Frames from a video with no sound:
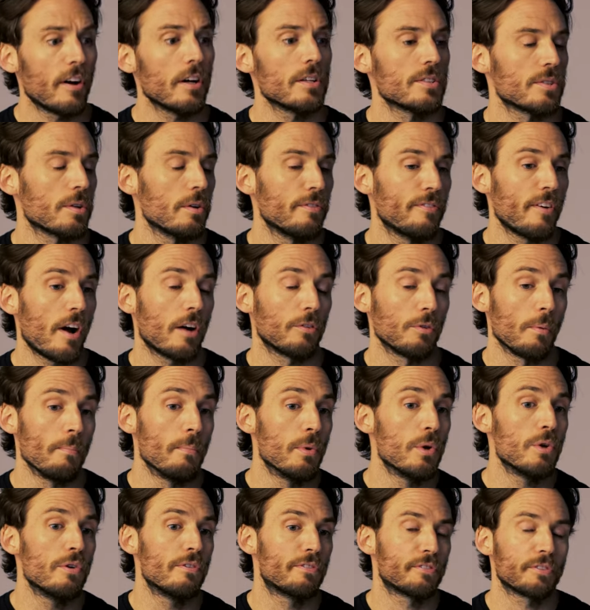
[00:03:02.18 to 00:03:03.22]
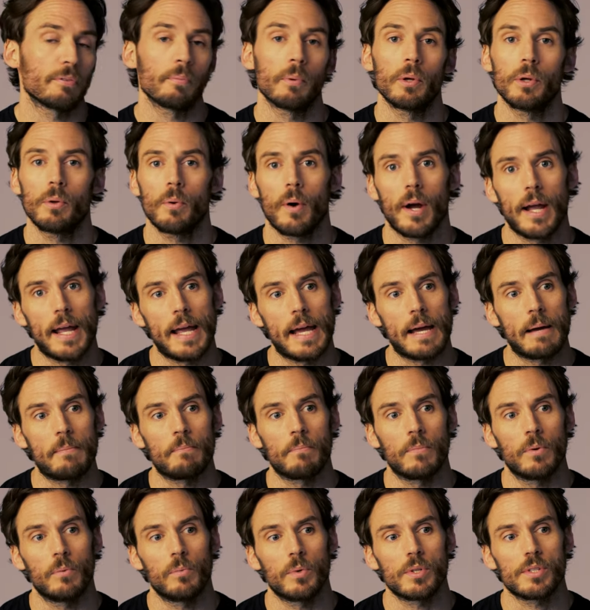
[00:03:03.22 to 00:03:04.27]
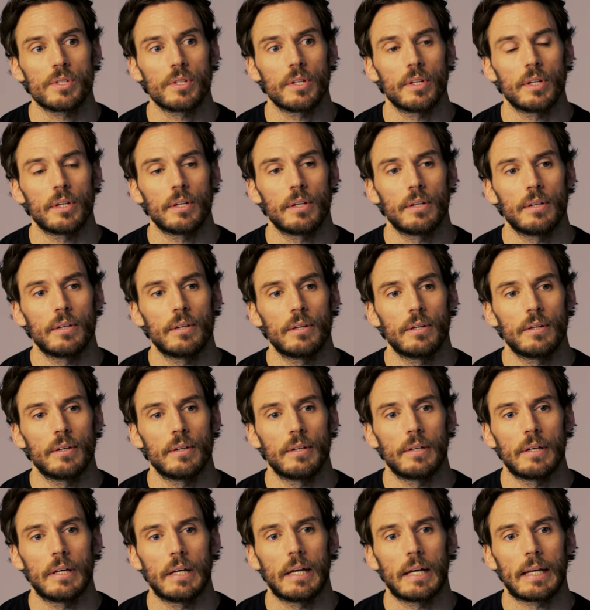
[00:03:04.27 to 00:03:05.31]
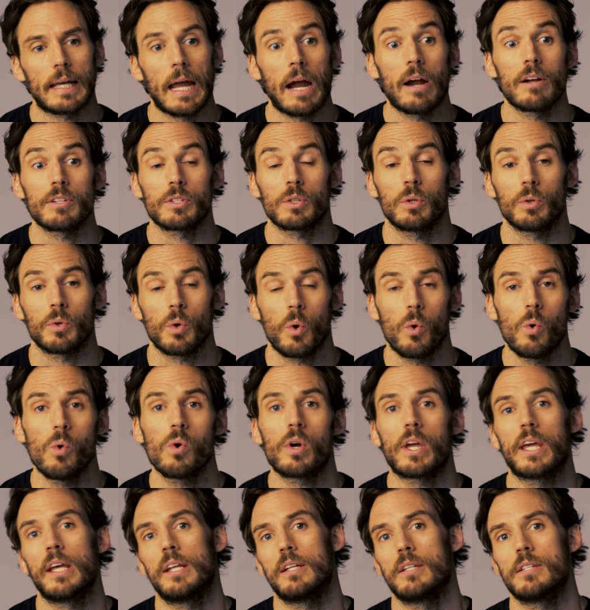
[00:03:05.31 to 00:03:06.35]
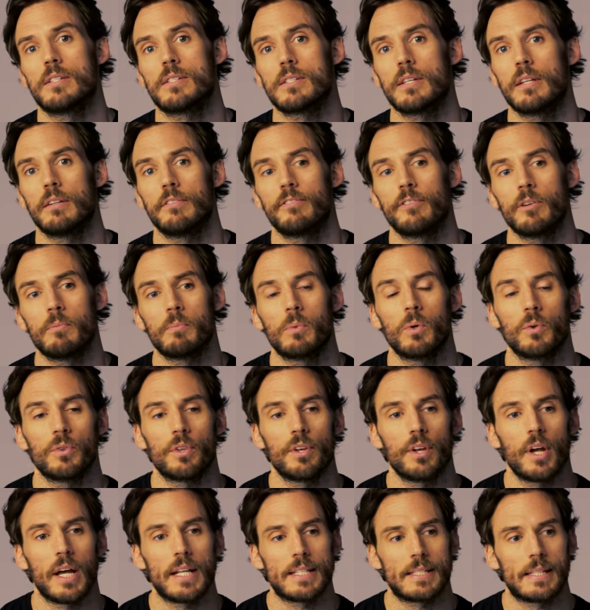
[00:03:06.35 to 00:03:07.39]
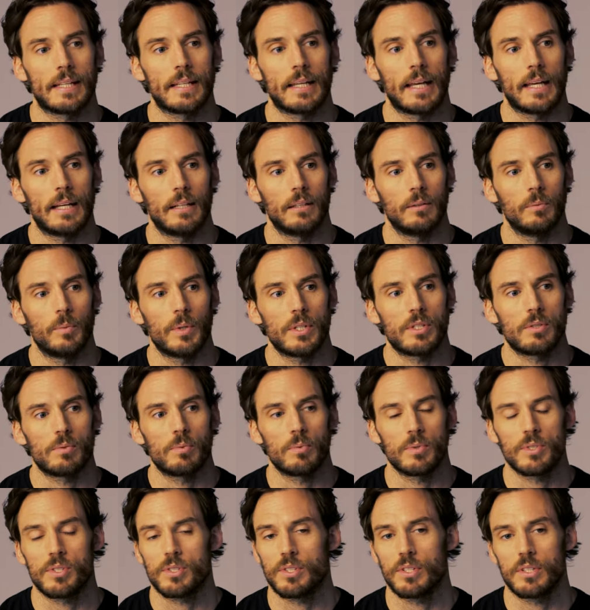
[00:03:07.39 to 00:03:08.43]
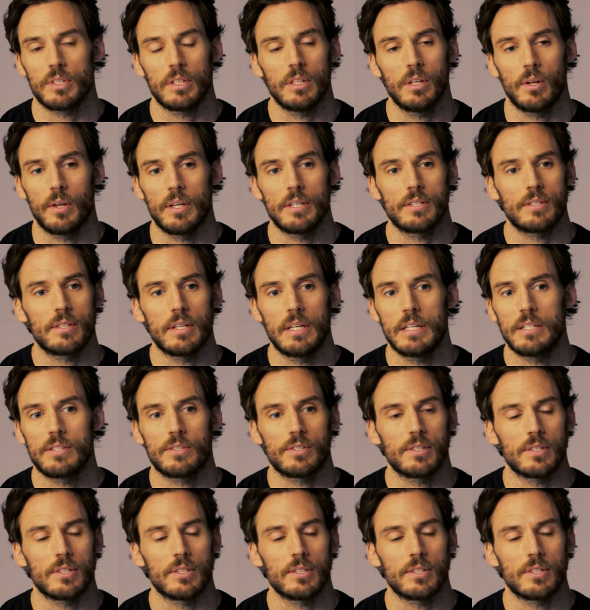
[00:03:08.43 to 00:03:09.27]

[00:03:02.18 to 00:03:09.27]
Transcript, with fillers: so far removed from who I am was a, a character called Hawkins in a film called The Nightingale, which was just, you know, he's, he's